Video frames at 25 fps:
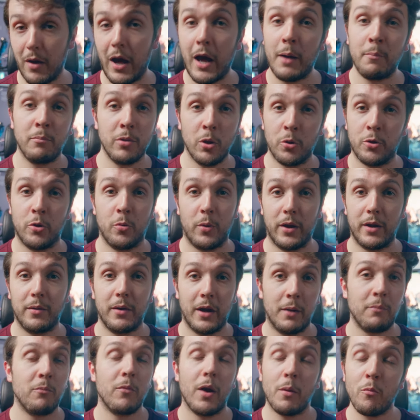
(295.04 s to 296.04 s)
I'm blown away.
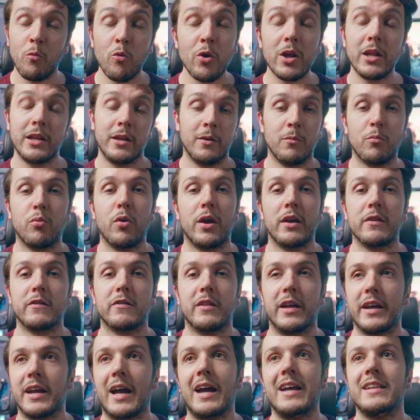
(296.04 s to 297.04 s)
I'm really impressed.
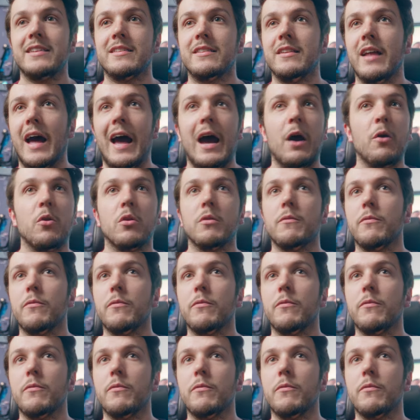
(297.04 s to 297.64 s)
Like, out